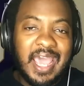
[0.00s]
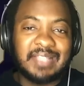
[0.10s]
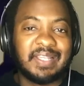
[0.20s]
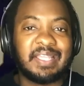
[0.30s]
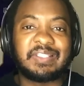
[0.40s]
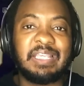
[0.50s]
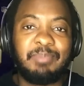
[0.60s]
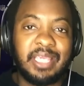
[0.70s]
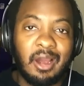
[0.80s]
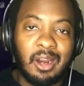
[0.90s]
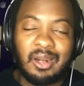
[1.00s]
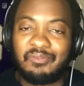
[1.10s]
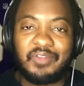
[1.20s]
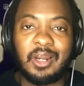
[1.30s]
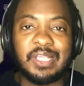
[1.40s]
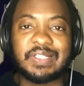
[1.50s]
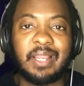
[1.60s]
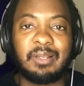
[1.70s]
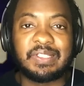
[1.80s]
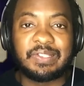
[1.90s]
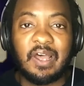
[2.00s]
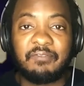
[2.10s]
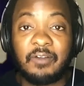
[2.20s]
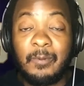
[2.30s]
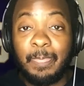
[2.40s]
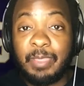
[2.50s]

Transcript: Had to get CPR. Very scary stuff.